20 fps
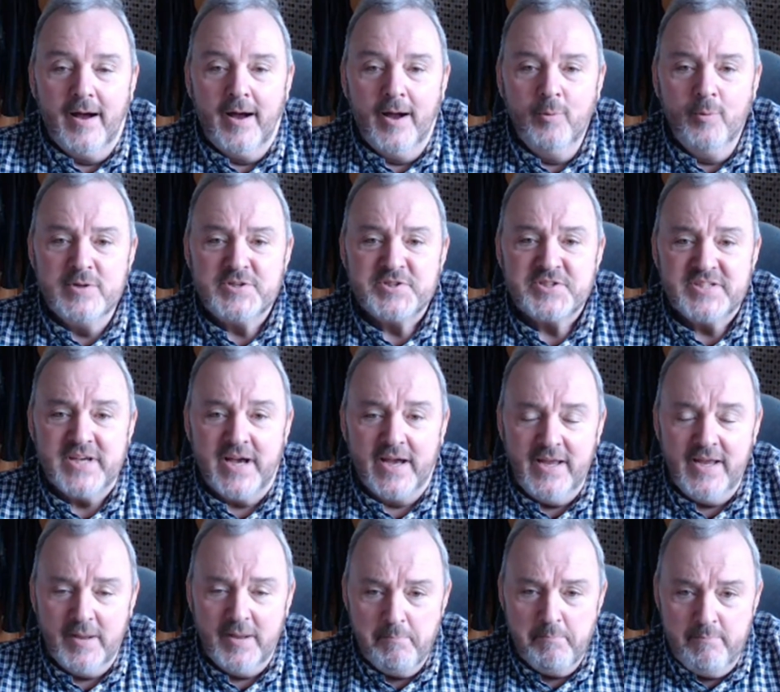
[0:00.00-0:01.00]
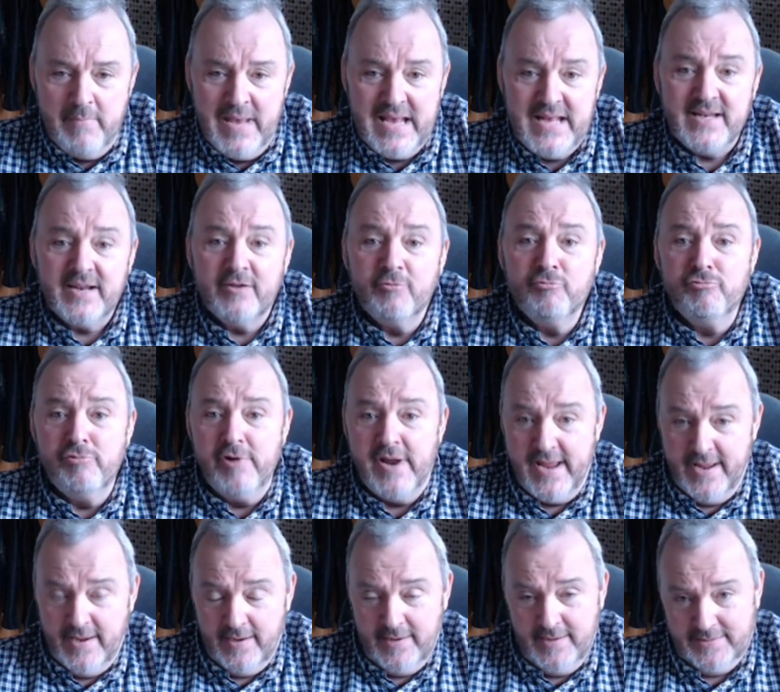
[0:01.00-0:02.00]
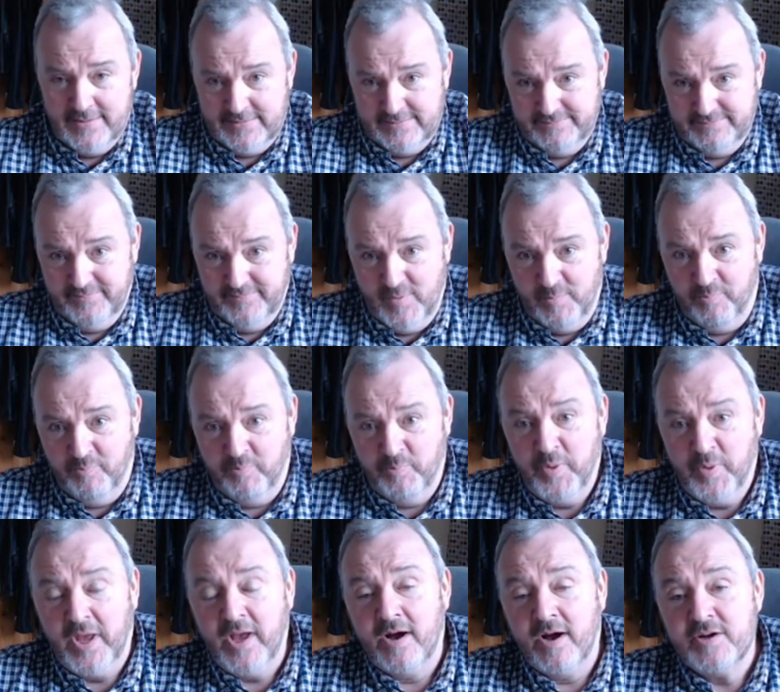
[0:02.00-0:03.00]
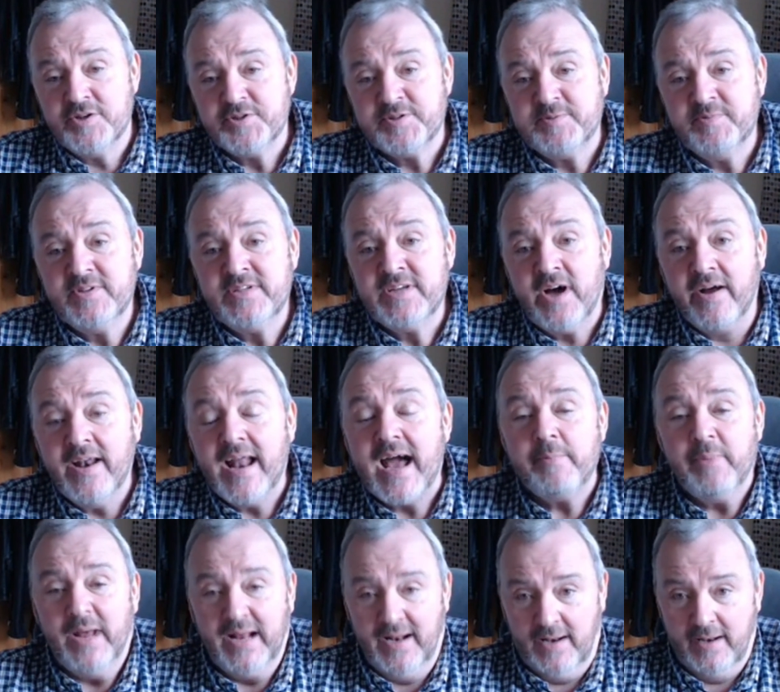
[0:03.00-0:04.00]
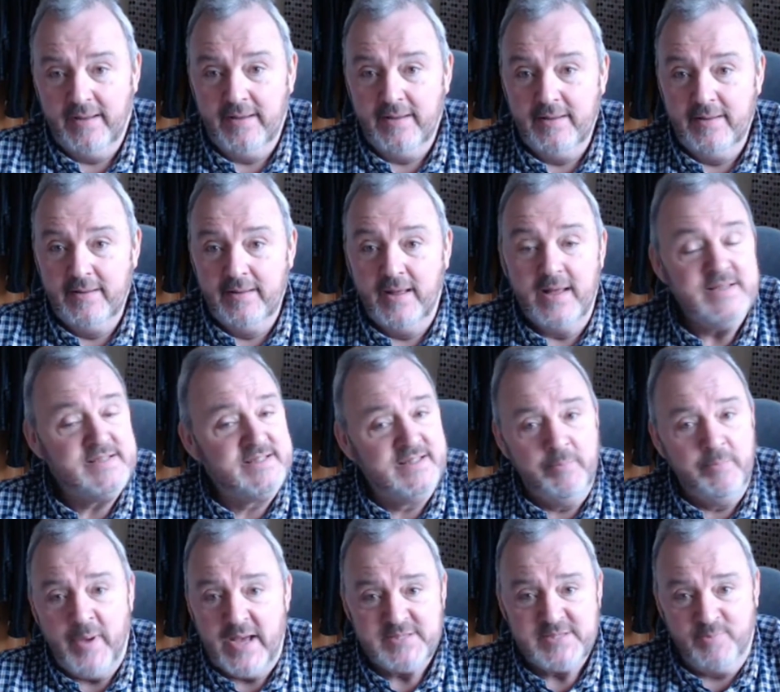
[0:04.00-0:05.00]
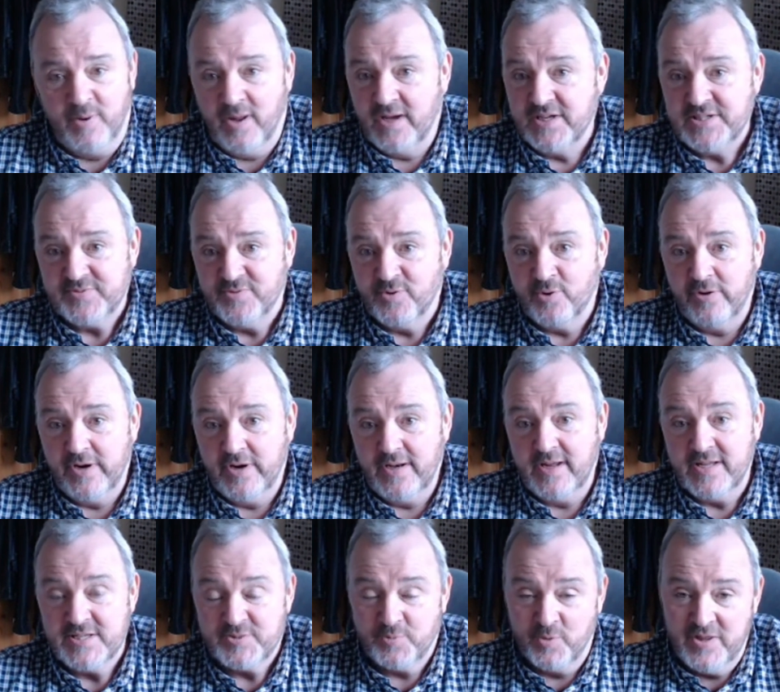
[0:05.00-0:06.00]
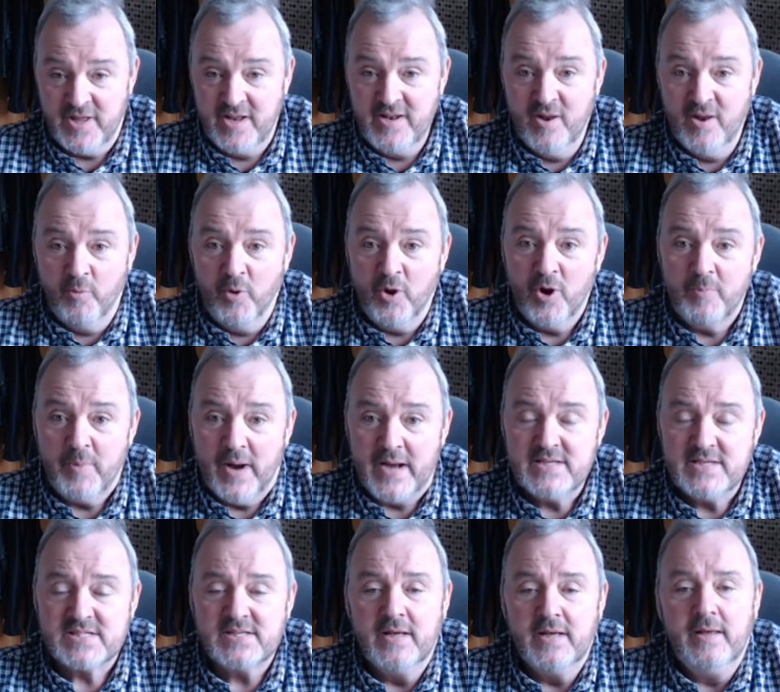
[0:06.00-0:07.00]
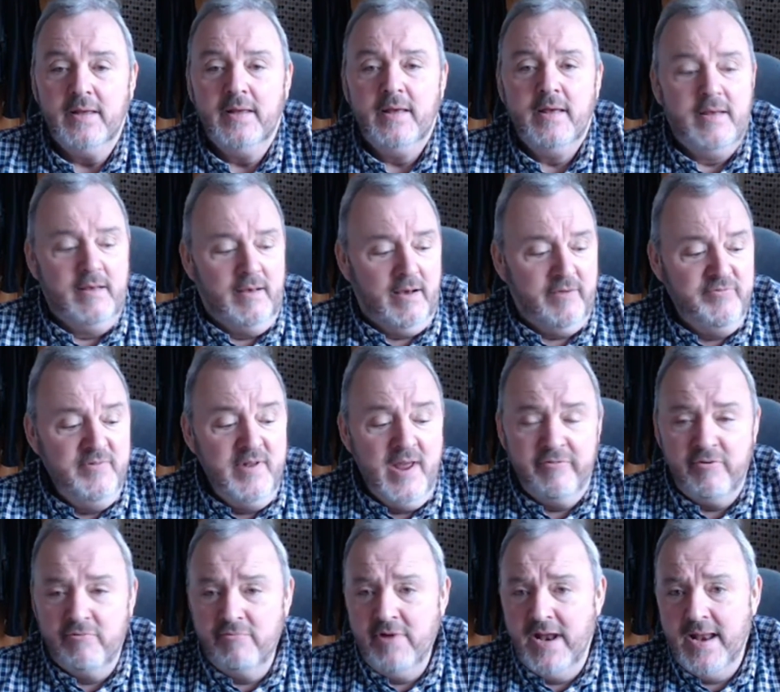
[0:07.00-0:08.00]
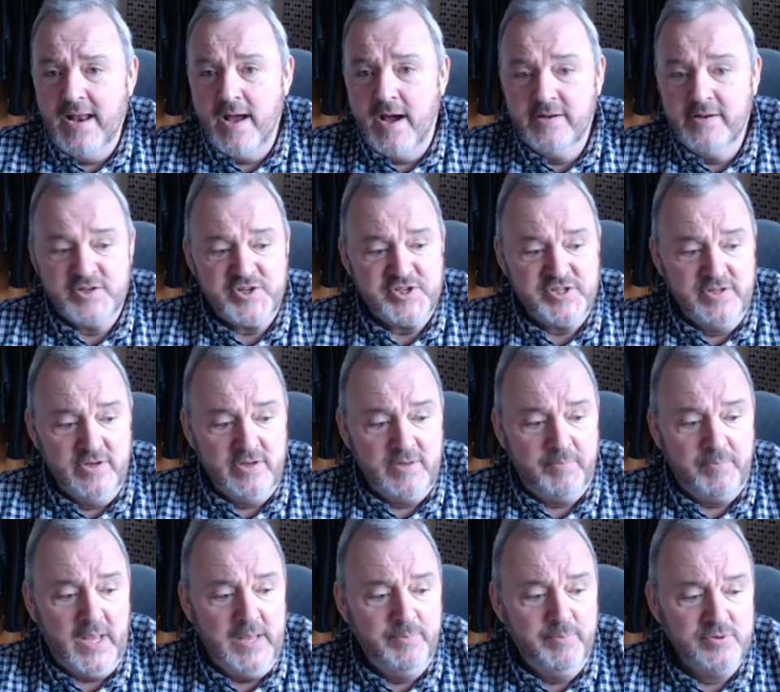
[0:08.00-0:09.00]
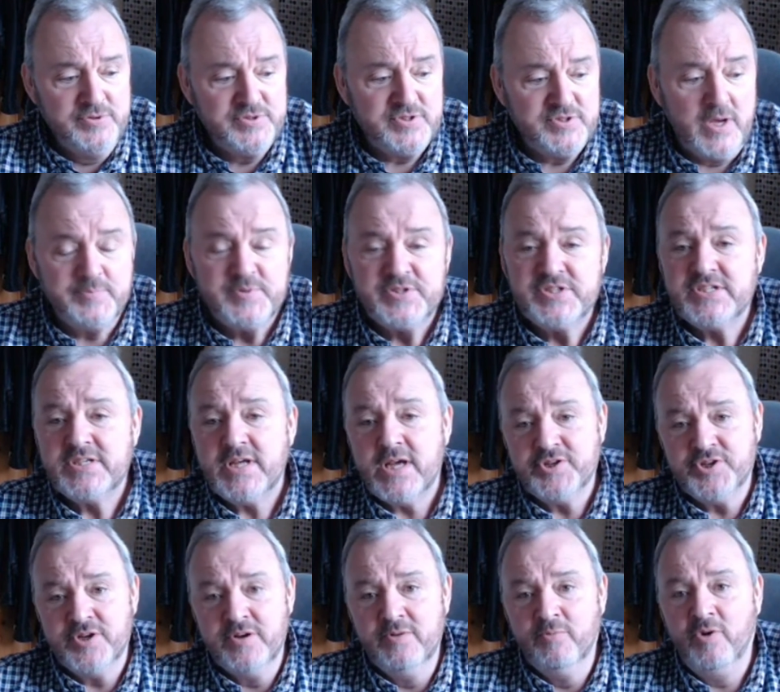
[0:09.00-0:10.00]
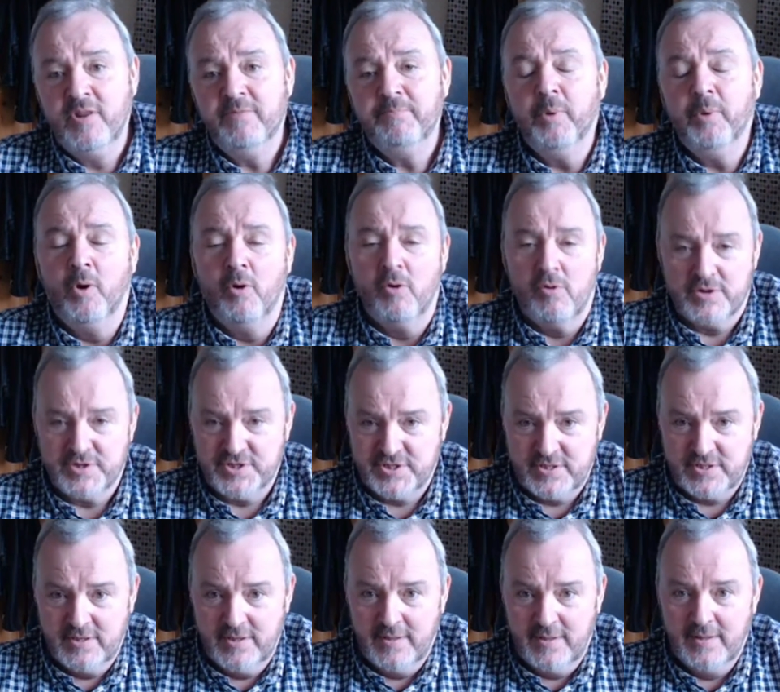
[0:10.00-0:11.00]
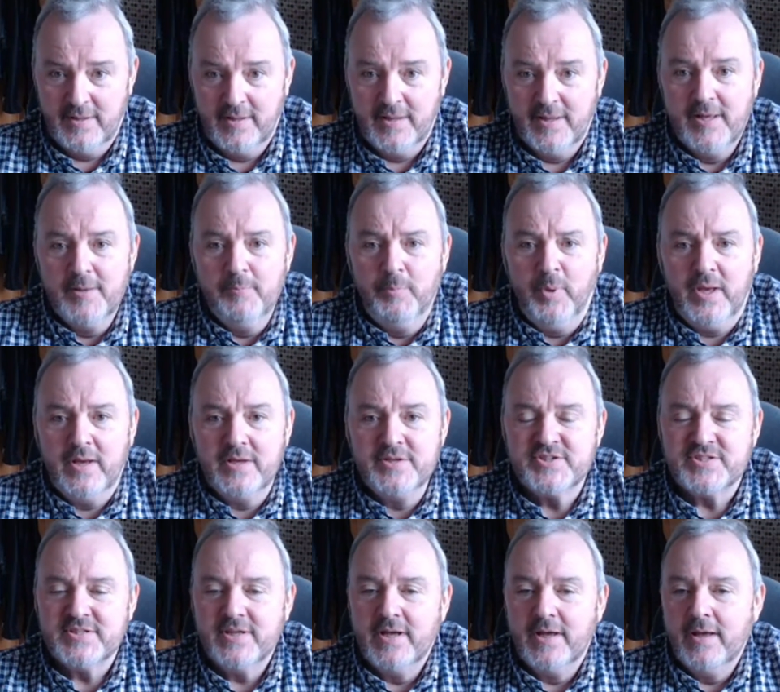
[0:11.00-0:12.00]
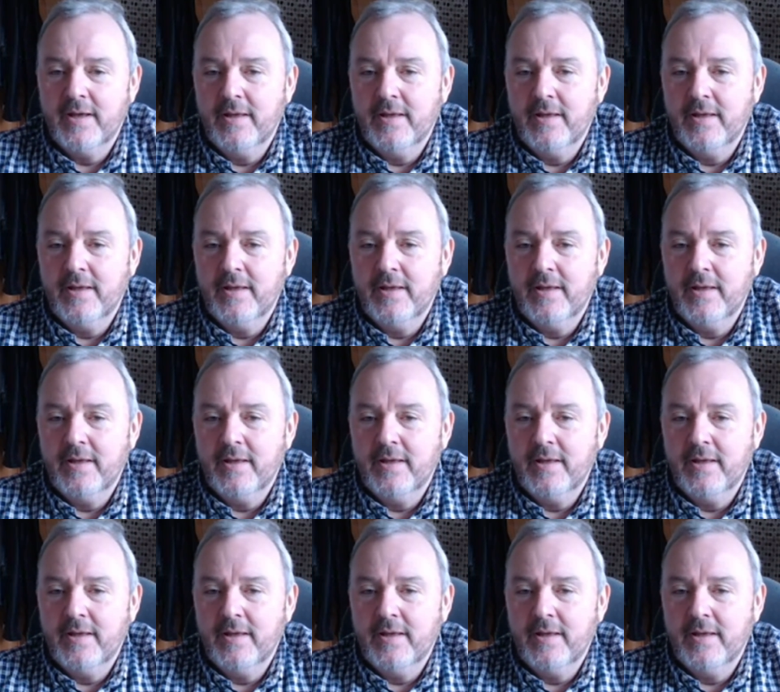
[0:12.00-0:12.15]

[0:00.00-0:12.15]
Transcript: I would say mid-rear, because dynamically it's the best place for it. It's within the wheelbase. I've never really understood people's obsession with Porsche, because